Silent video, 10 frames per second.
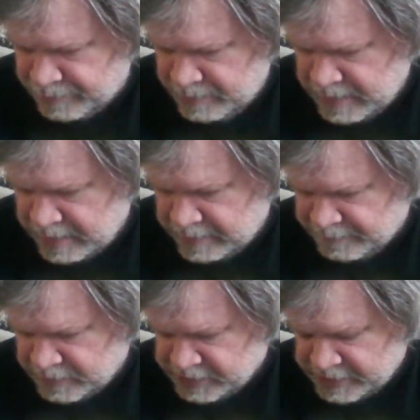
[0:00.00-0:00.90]
And I
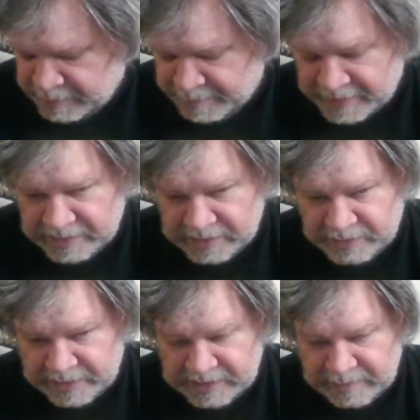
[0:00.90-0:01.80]
think for a change of pace, I'm gonna
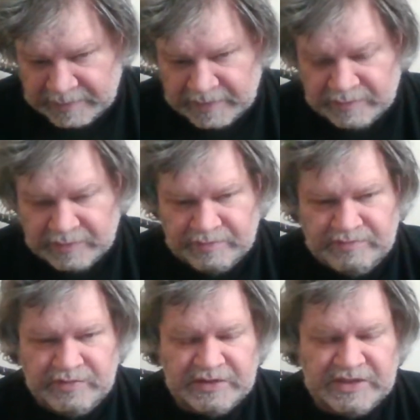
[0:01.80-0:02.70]
try something new. We'll,
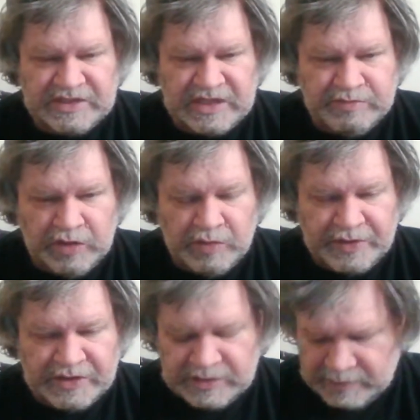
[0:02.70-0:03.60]
we'll discuss
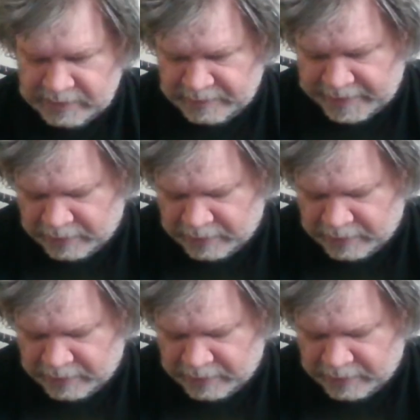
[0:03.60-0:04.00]
blueprints, you know, later